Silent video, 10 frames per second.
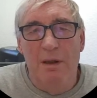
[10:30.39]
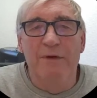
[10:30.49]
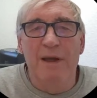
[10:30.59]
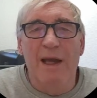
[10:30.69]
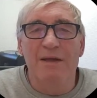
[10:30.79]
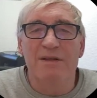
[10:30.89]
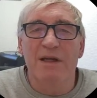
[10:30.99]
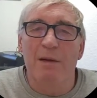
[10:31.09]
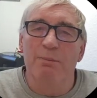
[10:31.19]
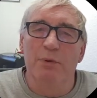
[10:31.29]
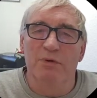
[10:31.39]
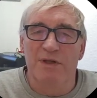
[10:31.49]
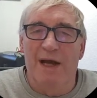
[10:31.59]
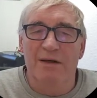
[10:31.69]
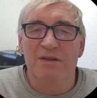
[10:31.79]
VAT input
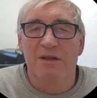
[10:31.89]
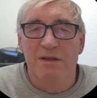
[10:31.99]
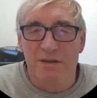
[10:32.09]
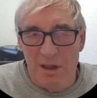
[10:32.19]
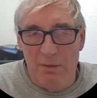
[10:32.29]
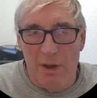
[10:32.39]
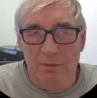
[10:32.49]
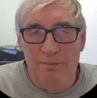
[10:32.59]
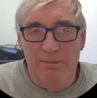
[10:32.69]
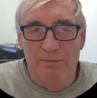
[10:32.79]
tax 0.